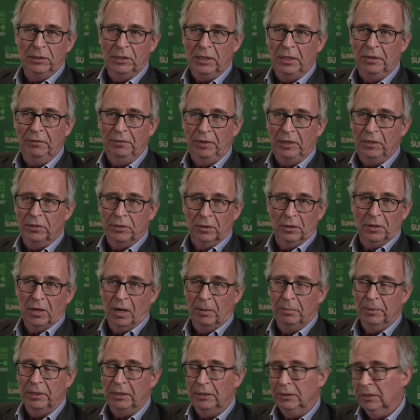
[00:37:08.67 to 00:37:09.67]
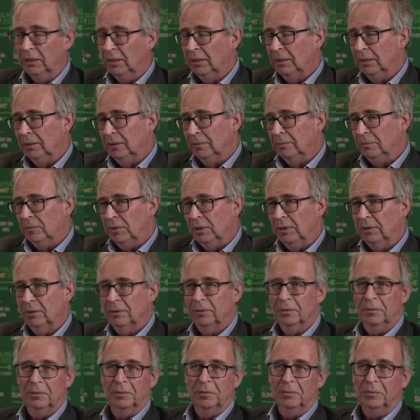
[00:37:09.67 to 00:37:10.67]
EVs are coming,
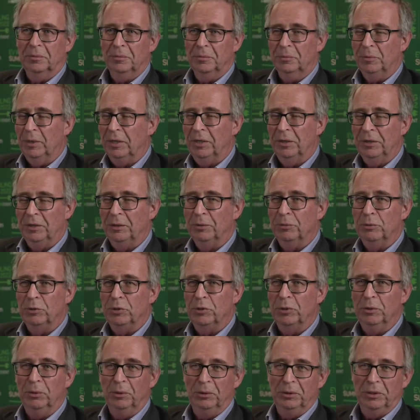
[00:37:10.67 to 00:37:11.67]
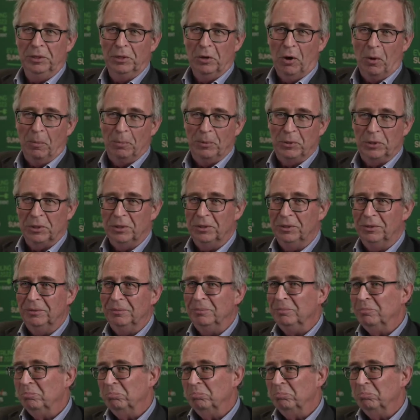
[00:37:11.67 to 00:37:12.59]
whether it was the only option,